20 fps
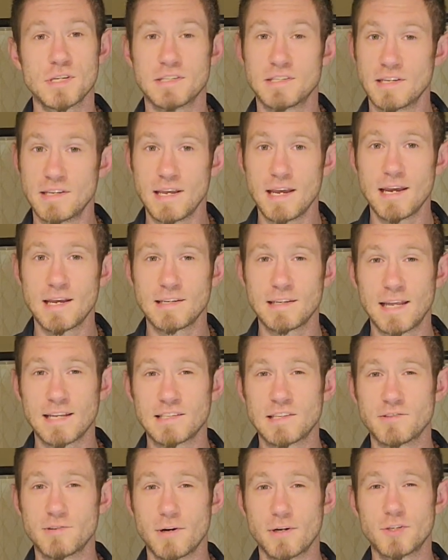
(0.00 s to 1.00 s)
and today I'd like
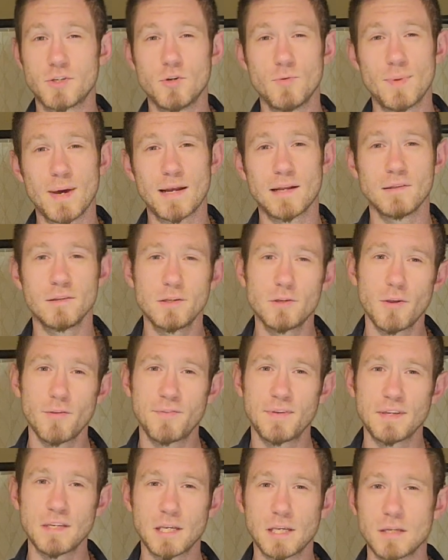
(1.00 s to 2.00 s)
to talk to you about a little
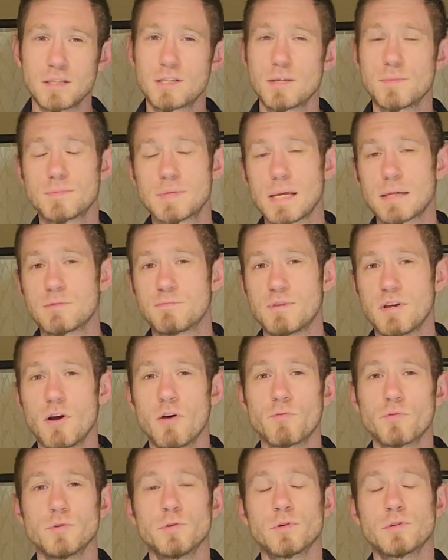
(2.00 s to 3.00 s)
thing that can sometimes be
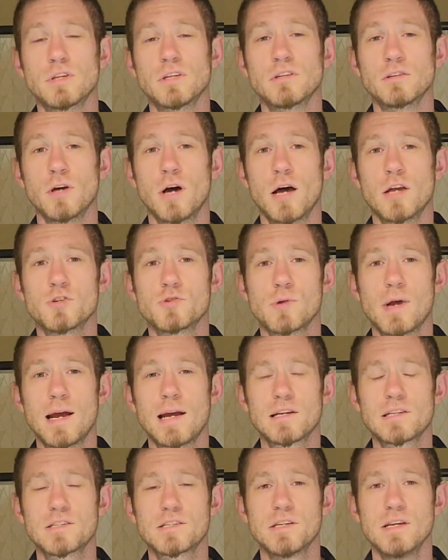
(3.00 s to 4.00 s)
overlooked in
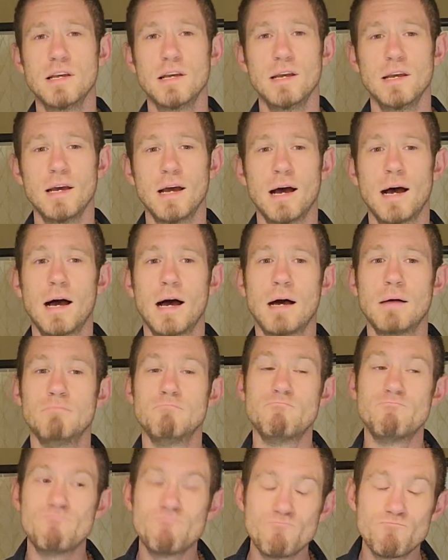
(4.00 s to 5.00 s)
contracts.
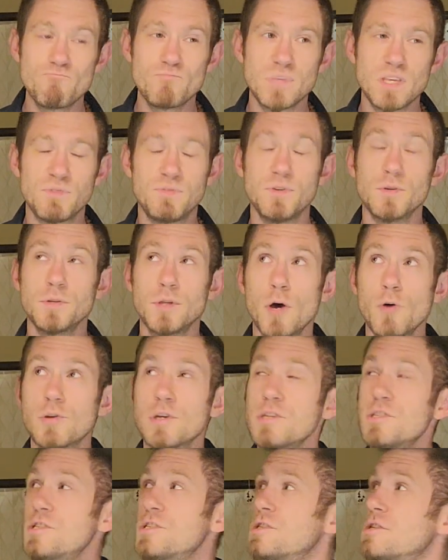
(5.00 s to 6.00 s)
If you'll
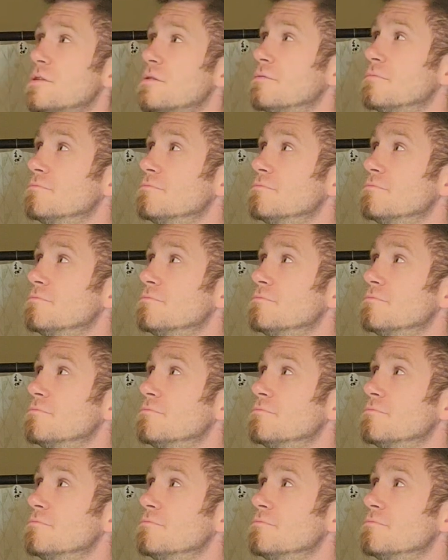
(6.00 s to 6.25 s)
notice,